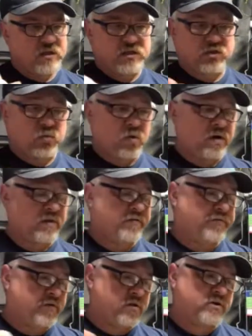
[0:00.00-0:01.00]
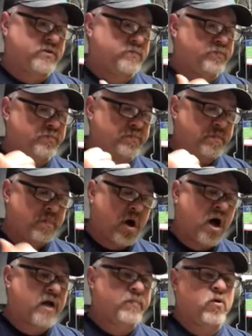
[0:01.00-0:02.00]
is one of the first
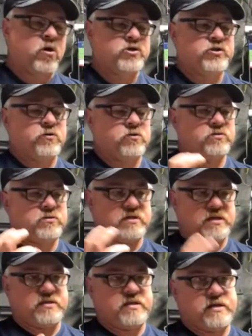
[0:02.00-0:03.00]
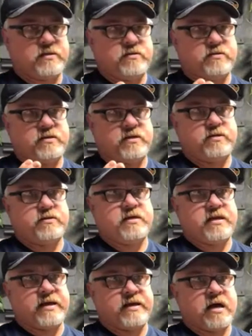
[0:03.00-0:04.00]
pond marginals that
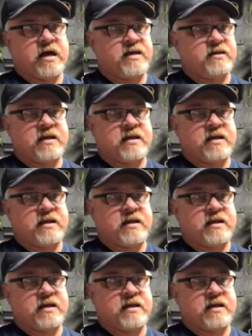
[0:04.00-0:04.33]
I got.